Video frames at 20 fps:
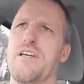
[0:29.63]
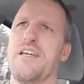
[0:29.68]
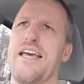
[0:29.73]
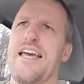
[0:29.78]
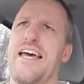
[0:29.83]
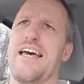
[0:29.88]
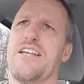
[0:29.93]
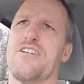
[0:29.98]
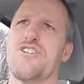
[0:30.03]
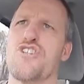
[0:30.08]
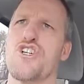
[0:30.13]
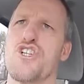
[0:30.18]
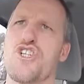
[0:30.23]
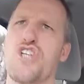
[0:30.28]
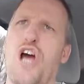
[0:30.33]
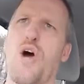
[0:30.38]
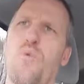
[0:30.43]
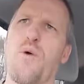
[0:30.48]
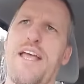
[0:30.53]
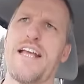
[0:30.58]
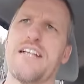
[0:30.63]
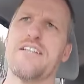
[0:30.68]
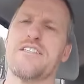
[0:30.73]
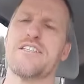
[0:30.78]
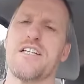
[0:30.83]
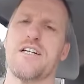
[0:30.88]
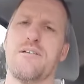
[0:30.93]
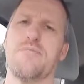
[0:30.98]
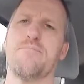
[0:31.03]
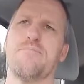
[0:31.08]
and showing
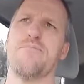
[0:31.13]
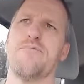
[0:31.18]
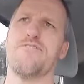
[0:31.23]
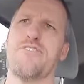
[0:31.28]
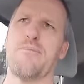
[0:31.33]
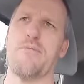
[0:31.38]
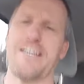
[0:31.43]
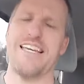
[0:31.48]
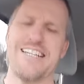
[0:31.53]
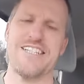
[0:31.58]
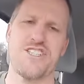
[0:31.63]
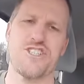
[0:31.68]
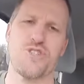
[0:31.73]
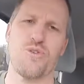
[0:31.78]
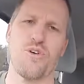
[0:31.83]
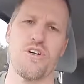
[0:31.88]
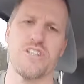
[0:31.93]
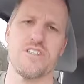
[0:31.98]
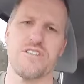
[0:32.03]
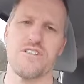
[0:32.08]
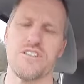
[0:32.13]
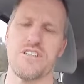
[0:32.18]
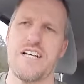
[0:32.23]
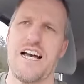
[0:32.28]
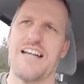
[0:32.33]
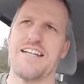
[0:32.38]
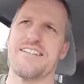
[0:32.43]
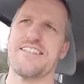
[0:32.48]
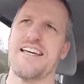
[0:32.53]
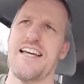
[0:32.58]
some, from a historical
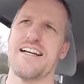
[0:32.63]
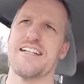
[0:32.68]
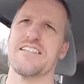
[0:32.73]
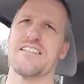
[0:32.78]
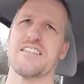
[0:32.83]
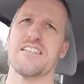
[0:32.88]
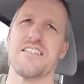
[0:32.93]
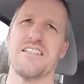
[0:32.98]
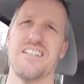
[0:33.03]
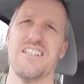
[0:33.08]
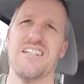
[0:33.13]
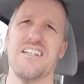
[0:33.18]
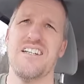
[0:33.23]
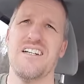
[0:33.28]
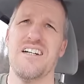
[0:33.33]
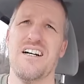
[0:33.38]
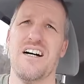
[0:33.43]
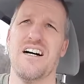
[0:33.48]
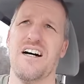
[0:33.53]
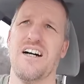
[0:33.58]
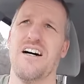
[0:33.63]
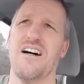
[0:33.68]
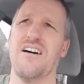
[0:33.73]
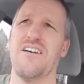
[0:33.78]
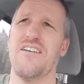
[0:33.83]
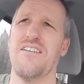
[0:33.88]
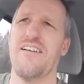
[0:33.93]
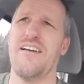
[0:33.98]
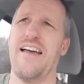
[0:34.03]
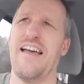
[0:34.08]
context,
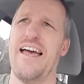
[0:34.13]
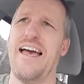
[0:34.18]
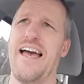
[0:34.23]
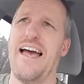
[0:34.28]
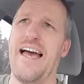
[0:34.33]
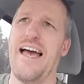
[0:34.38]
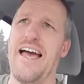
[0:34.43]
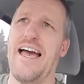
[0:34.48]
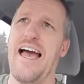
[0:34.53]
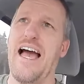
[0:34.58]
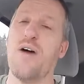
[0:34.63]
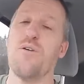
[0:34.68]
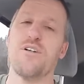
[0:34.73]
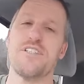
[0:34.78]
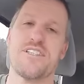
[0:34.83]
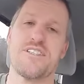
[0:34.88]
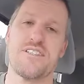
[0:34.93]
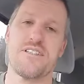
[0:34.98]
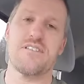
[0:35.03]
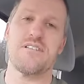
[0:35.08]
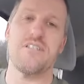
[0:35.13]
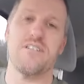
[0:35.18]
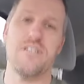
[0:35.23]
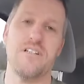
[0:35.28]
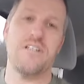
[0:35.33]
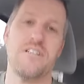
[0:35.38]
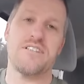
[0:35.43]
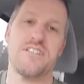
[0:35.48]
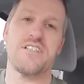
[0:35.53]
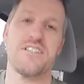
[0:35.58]
how it's
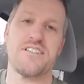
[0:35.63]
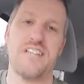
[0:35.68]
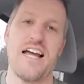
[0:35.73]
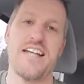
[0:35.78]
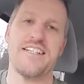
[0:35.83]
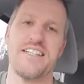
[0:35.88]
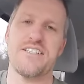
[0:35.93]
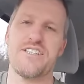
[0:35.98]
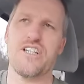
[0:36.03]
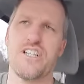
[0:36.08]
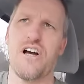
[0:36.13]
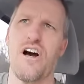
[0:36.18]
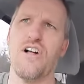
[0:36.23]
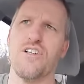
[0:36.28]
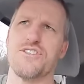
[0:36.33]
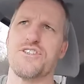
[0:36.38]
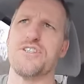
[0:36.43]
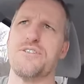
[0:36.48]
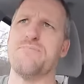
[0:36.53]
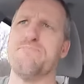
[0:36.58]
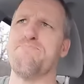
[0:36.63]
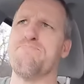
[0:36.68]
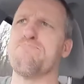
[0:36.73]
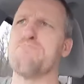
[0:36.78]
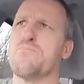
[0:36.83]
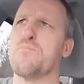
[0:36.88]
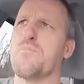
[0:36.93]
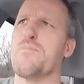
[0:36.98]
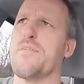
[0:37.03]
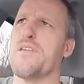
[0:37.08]
designed as a cult,
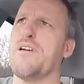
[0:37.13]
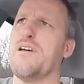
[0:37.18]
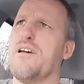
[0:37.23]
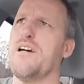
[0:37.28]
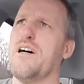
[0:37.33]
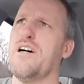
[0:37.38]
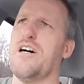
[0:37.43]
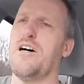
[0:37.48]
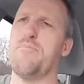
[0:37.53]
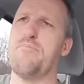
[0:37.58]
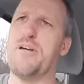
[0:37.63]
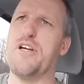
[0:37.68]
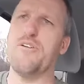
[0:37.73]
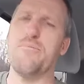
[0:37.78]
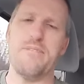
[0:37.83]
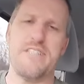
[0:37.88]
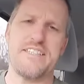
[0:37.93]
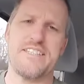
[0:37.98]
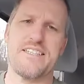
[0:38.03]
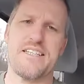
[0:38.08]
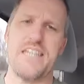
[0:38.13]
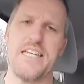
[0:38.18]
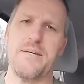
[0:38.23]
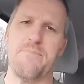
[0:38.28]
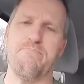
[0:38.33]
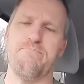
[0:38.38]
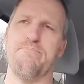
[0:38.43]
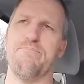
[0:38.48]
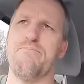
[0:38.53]
pyramid scheme.